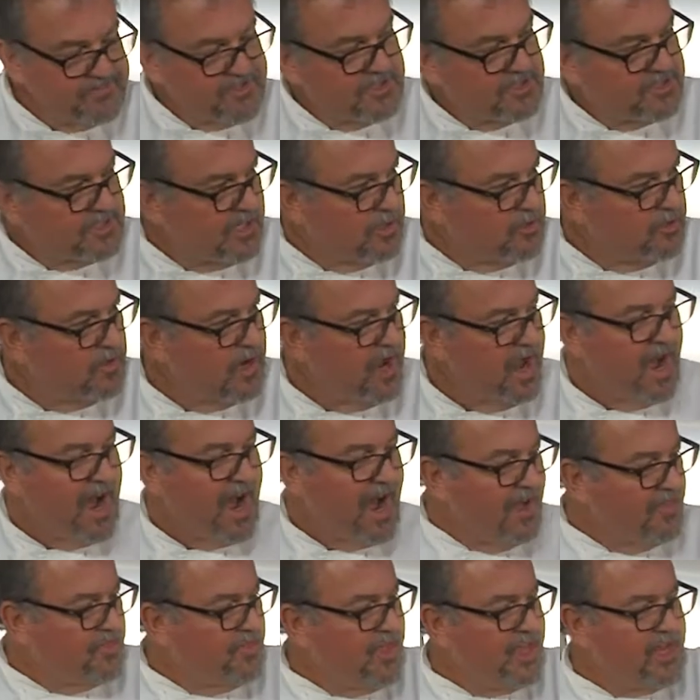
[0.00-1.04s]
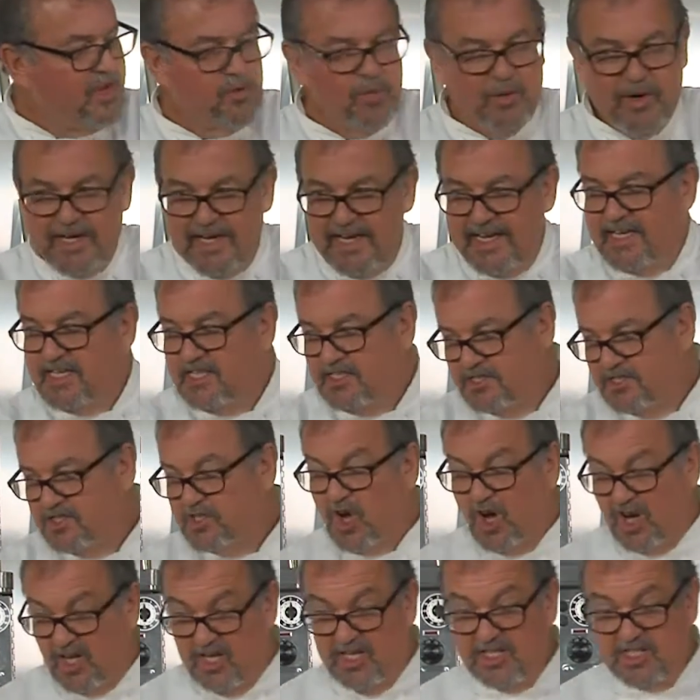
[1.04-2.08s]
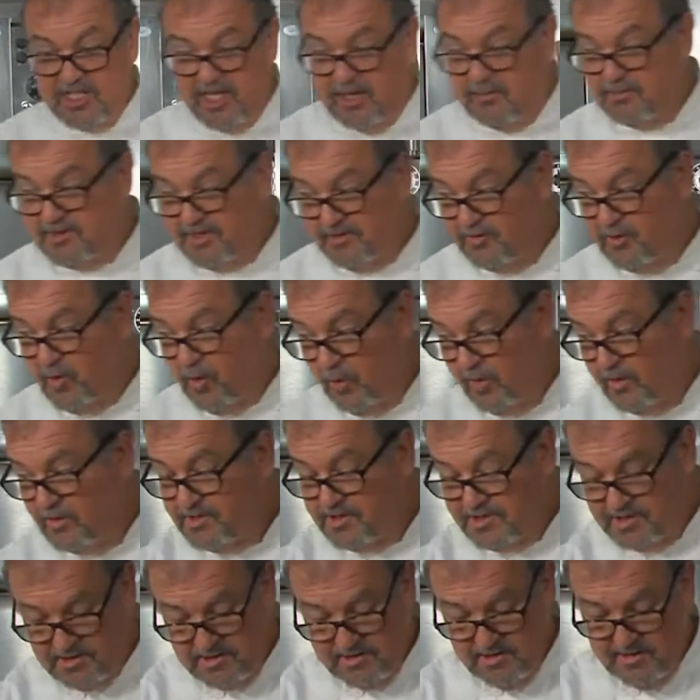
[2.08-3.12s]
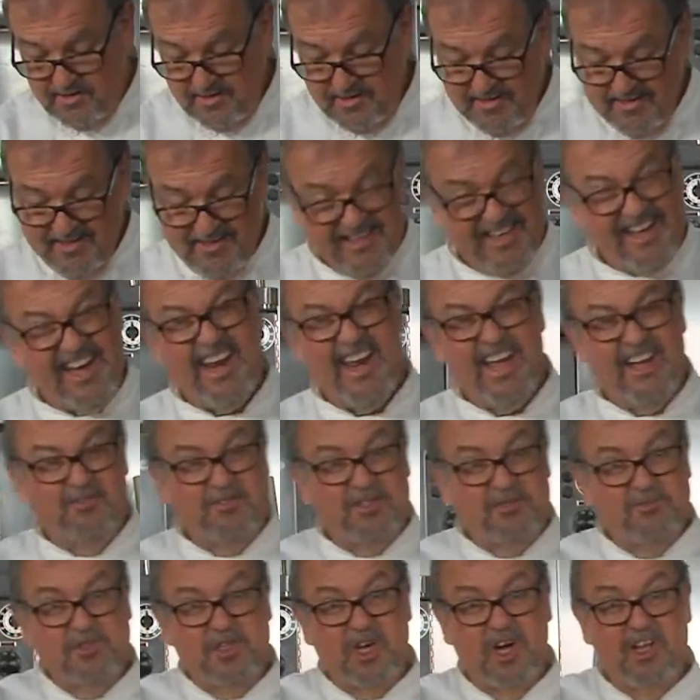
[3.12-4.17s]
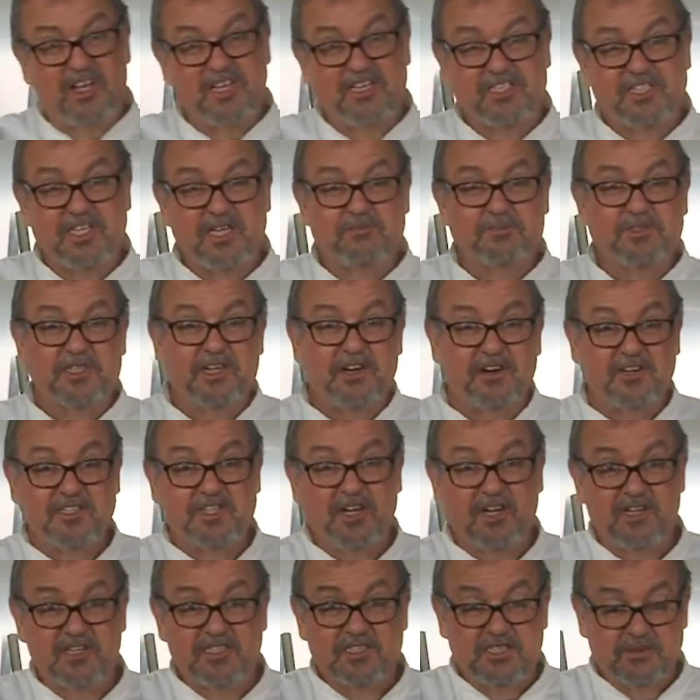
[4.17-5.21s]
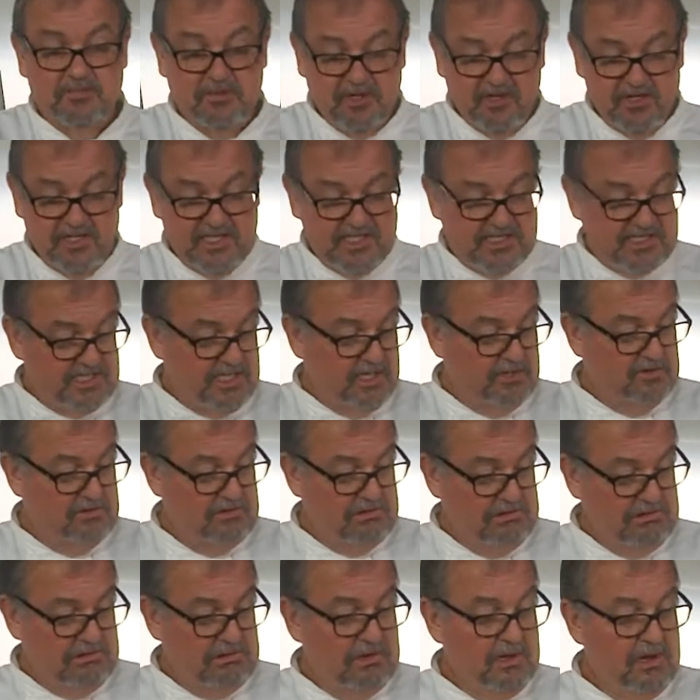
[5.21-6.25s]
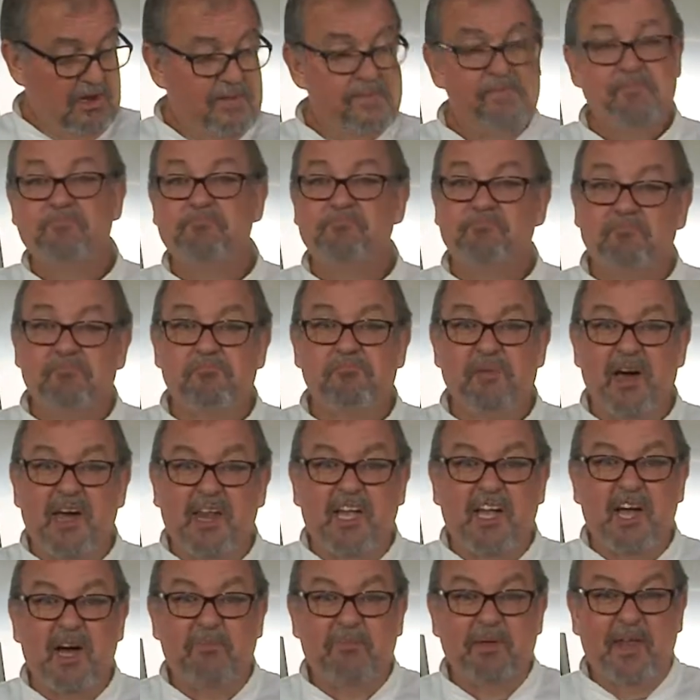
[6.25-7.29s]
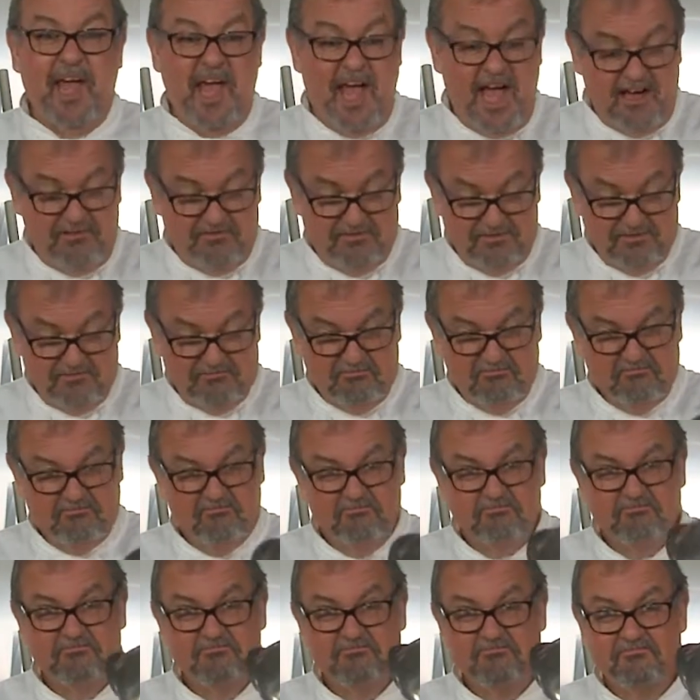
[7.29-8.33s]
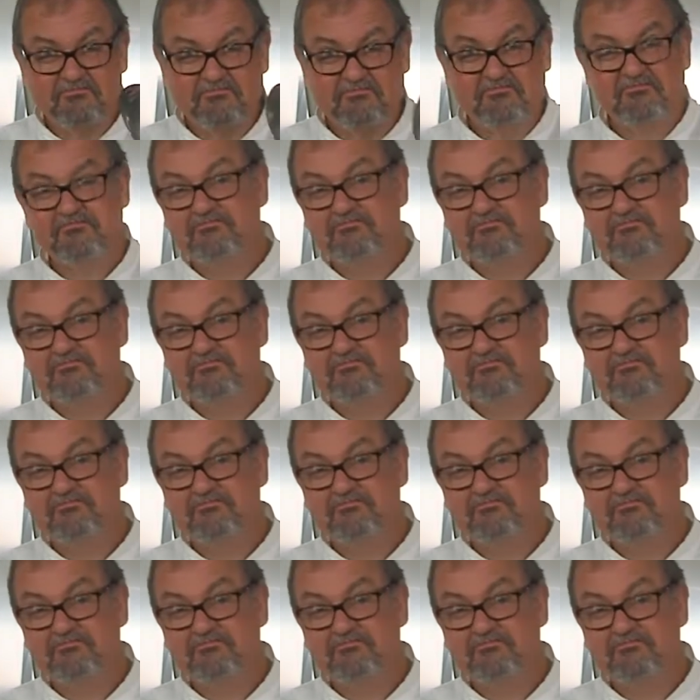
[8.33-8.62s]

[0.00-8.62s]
So I think we need chocolate chips, of course. Got to have some chocolate chips in our chocolate chip cookies, so about 1.5 cups.